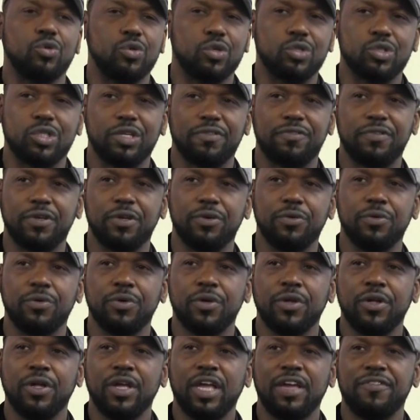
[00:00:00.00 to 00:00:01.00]
Because if you're
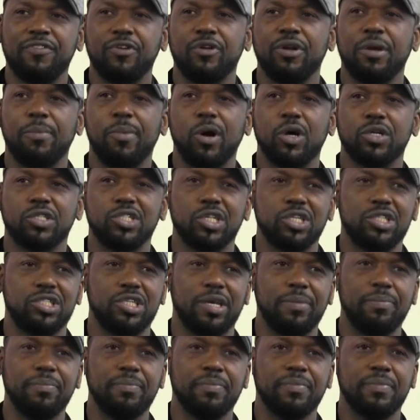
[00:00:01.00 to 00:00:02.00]
in a boxing
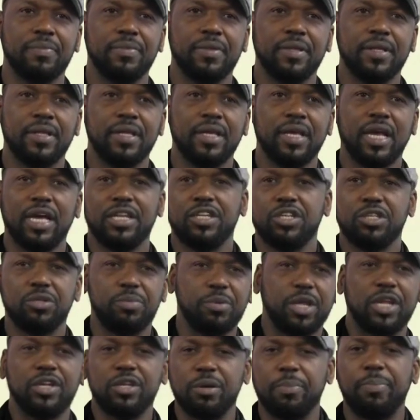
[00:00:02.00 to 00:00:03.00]
gym and
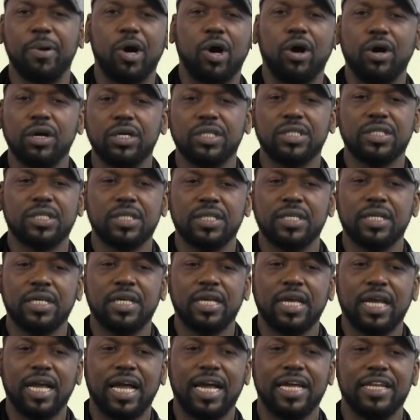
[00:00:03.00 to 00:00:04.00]
you box
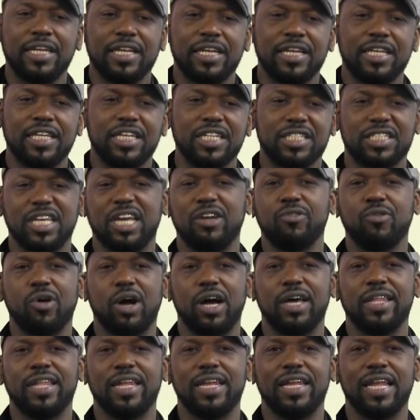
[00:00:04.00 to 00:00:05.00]
and you say,
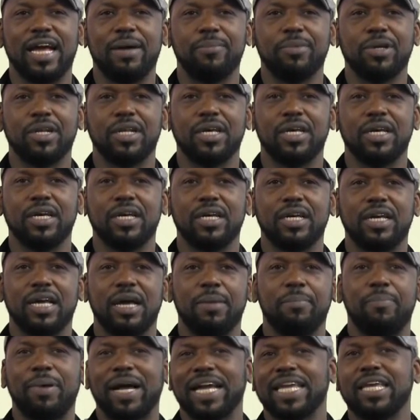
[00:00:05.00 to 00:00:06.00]
right, then
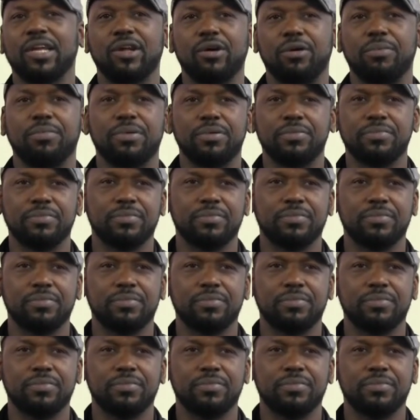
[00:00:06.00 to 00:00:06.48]
I'm packing up,